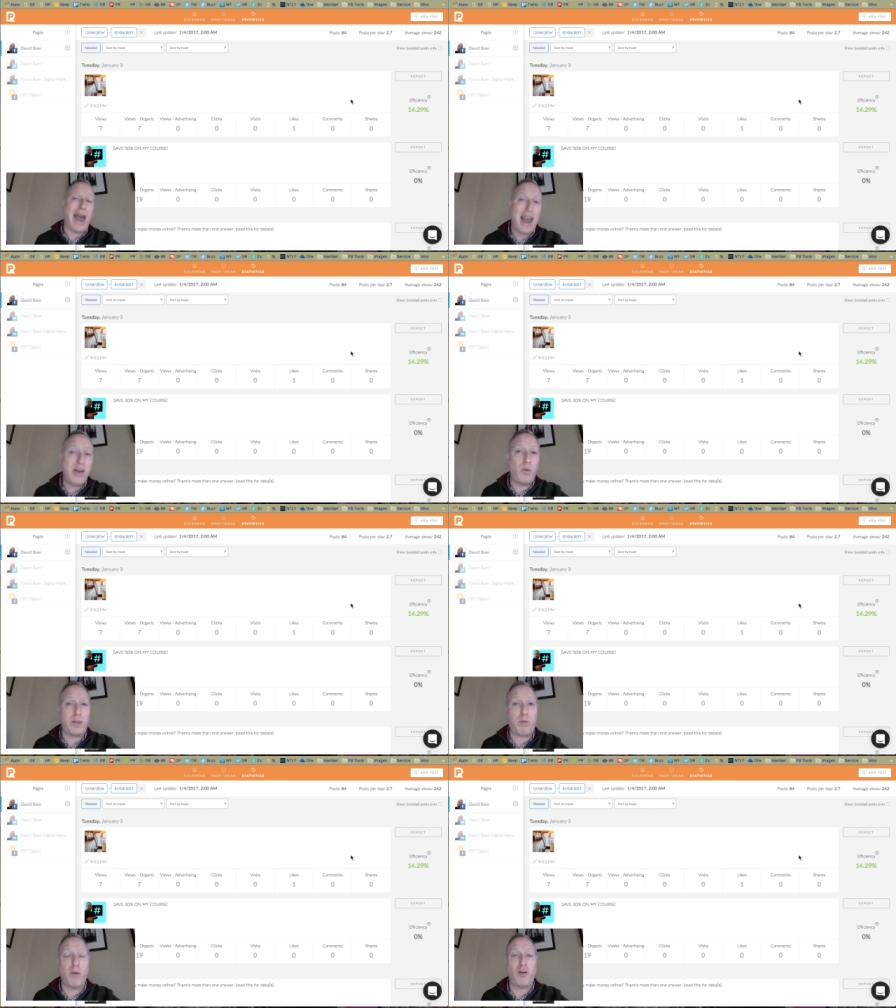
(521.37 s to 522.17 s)
ahead
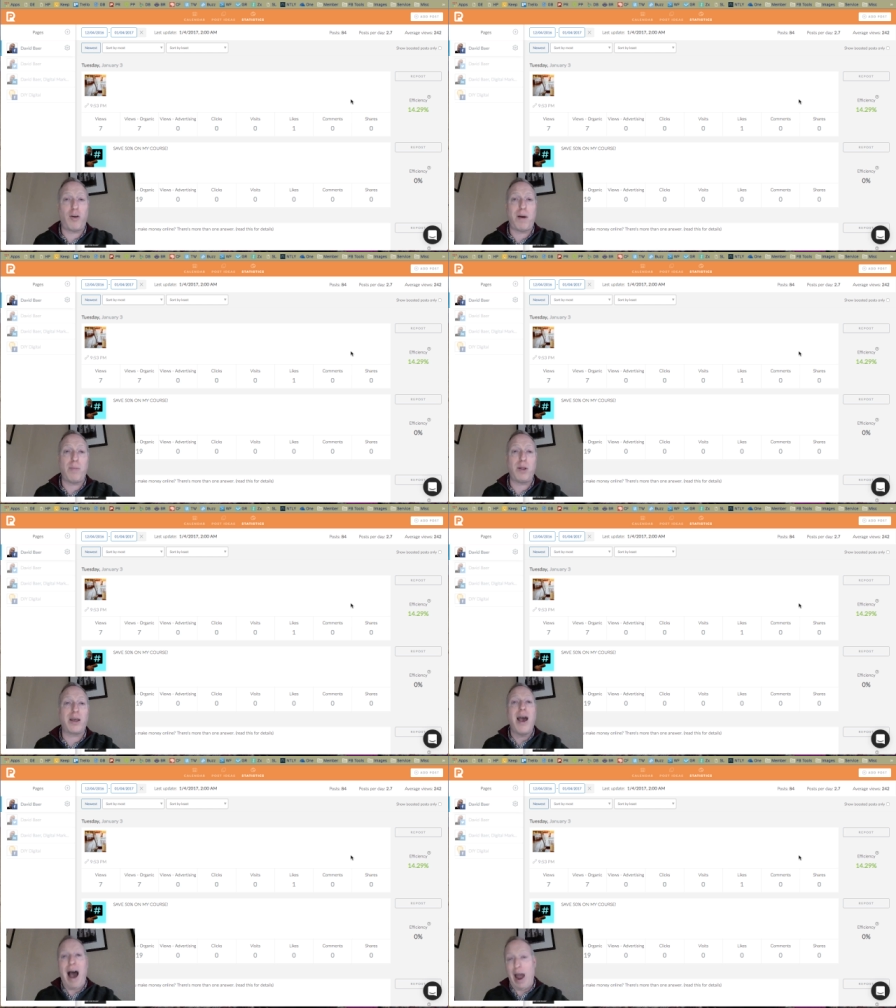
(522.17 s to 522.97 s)
with Promo Republic,
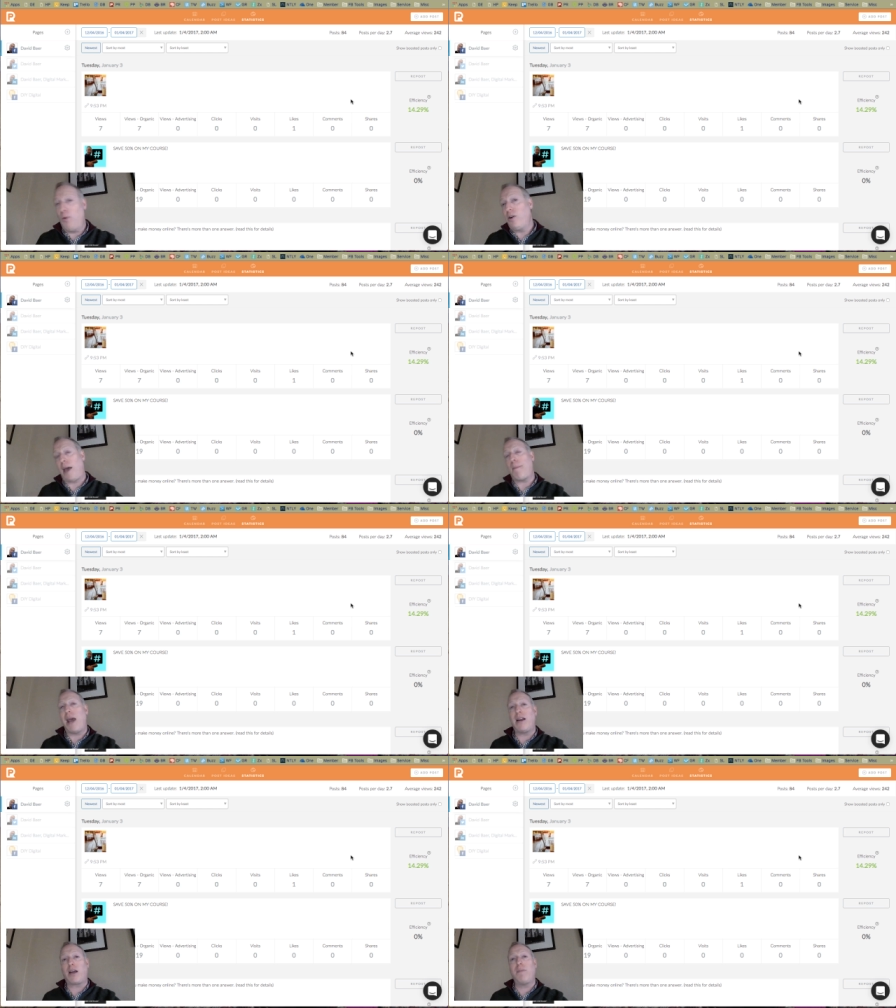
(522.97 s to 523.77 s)
I will get
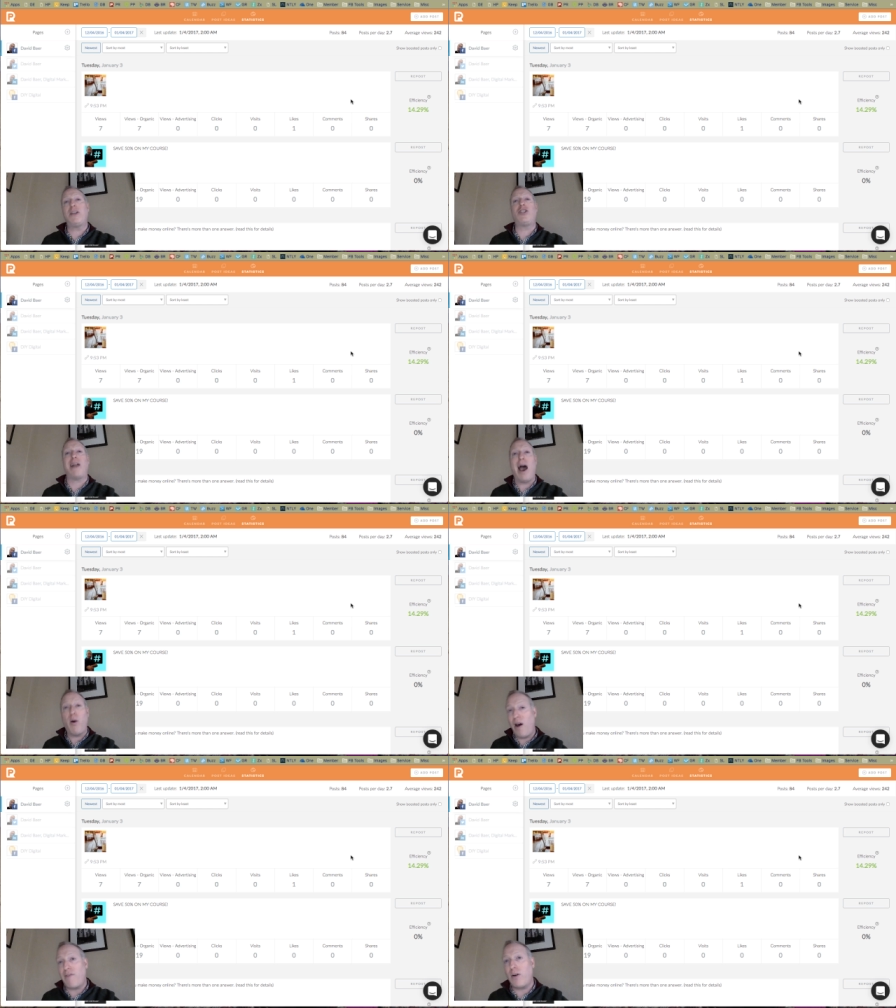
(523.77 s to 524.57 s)
paid a commission.
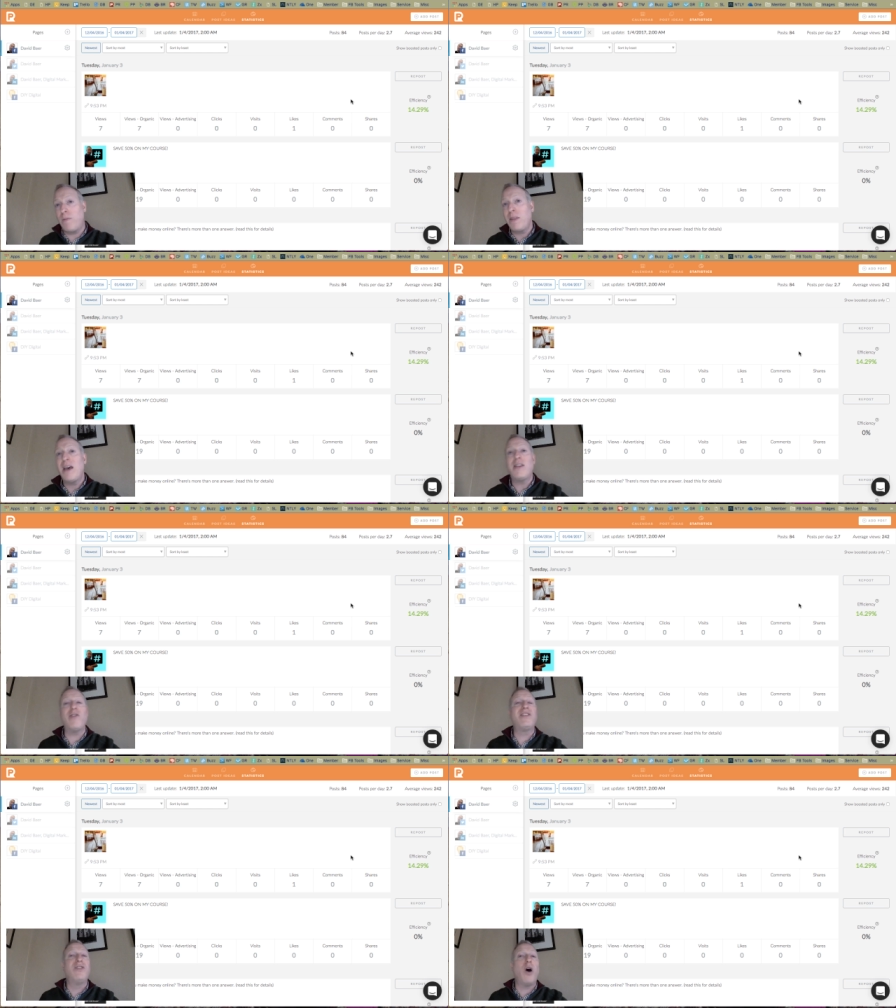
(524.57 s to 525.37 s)
However,
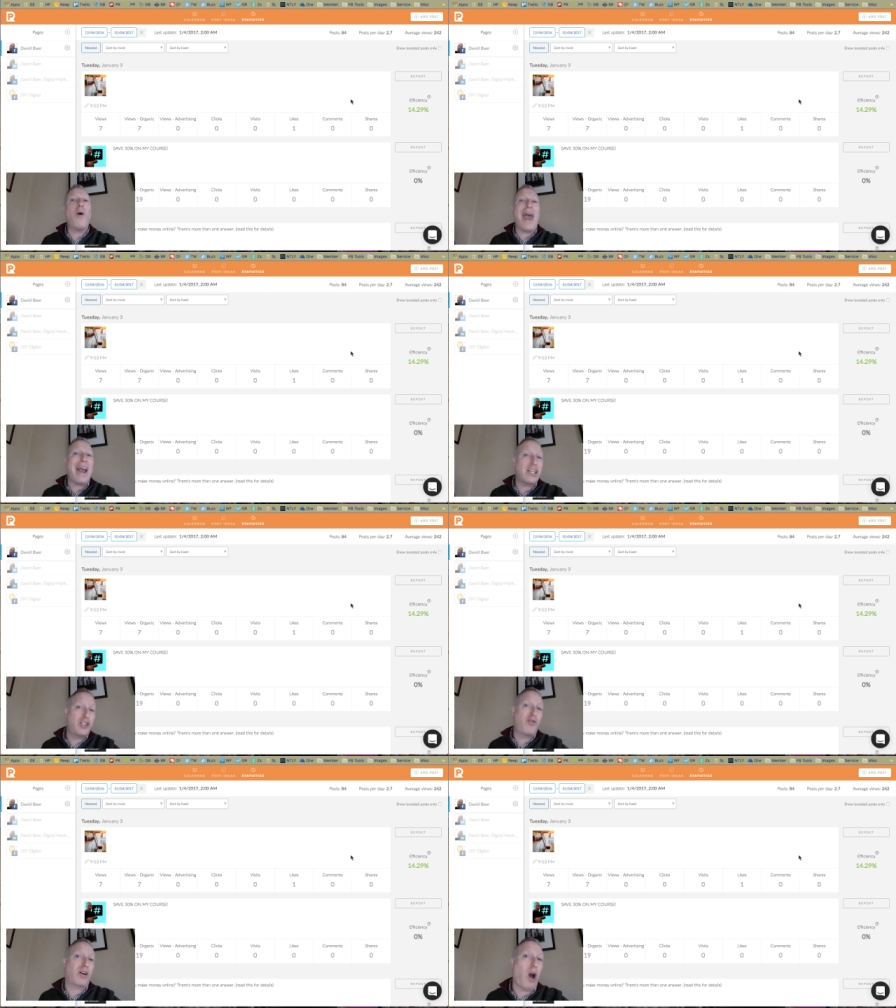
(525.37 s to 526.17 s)
there's no
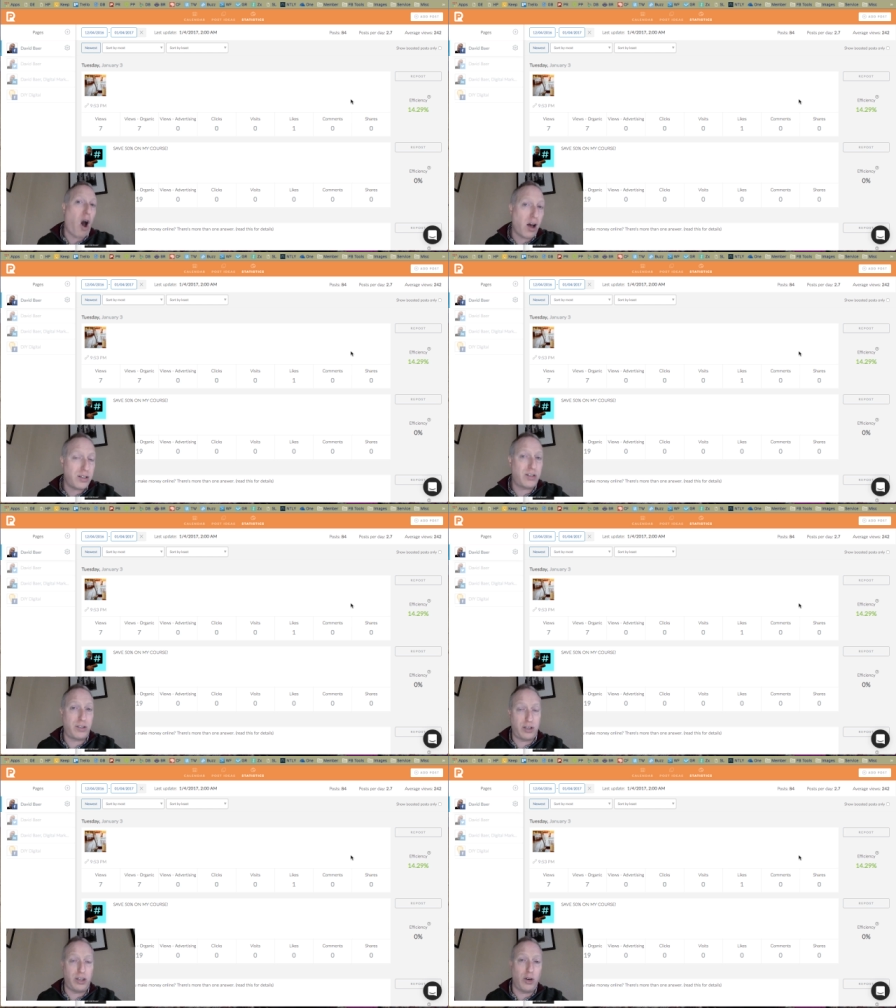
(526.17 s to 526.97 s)
extra cost
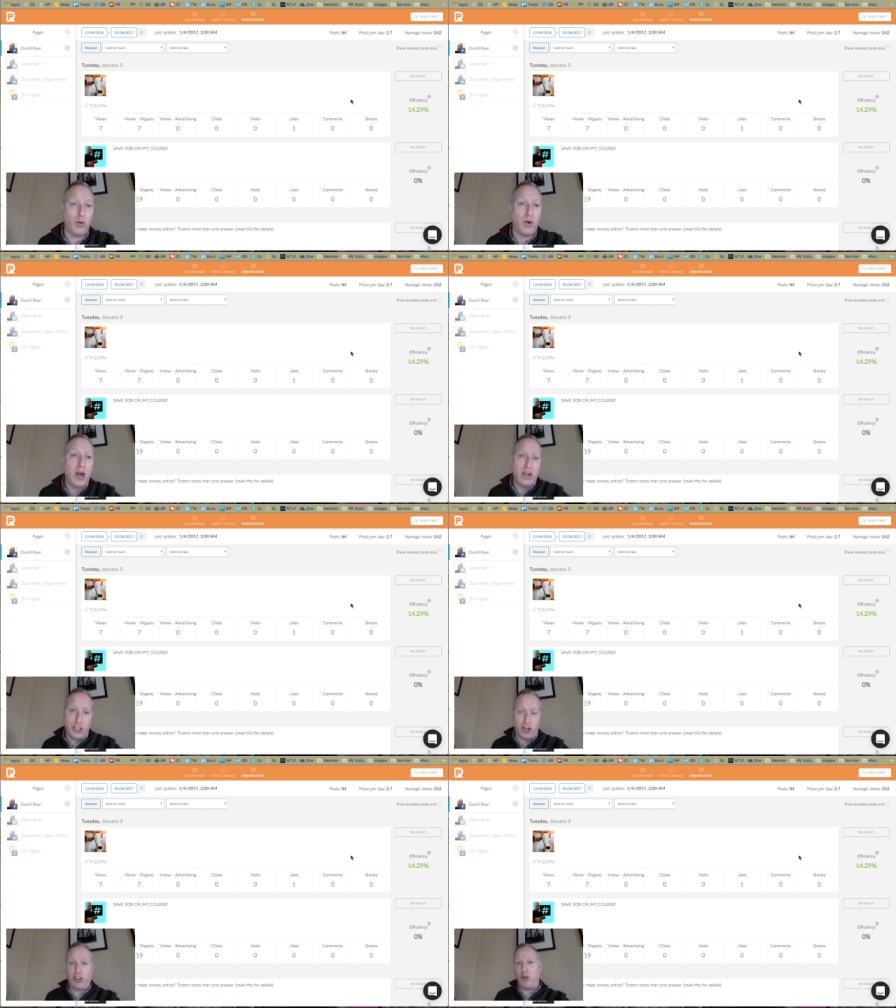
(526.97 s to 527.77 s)
to you
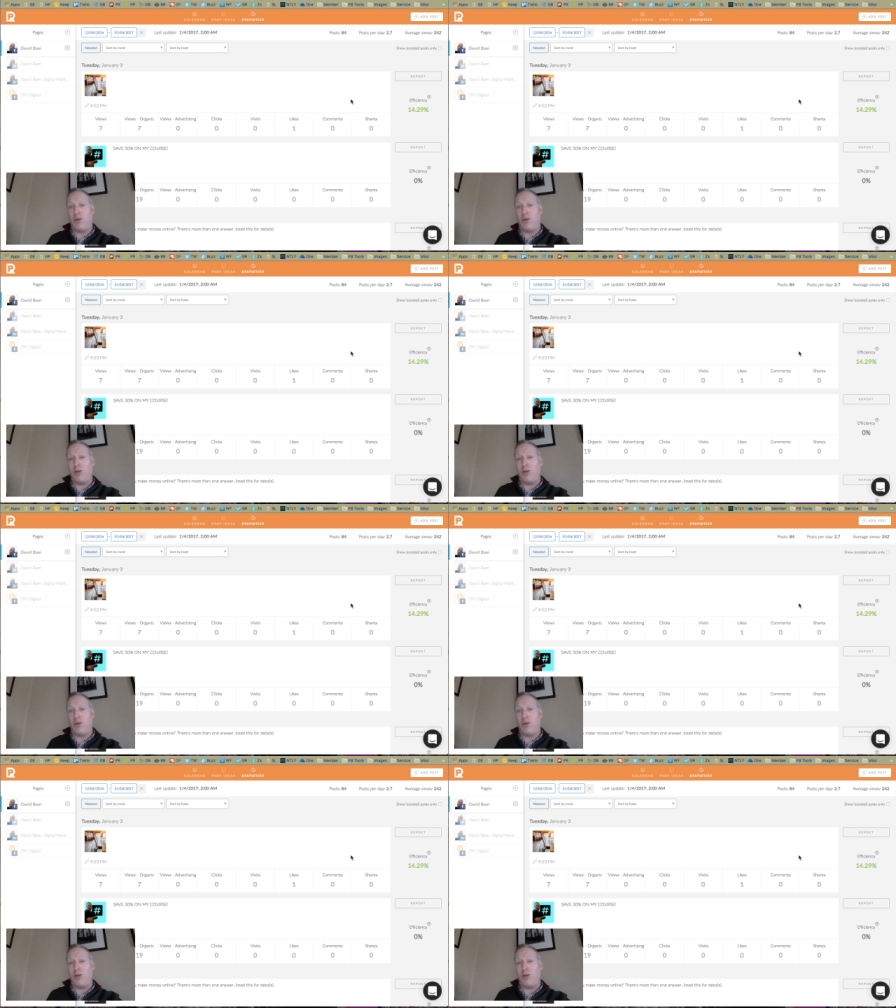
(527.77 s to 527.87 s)
should you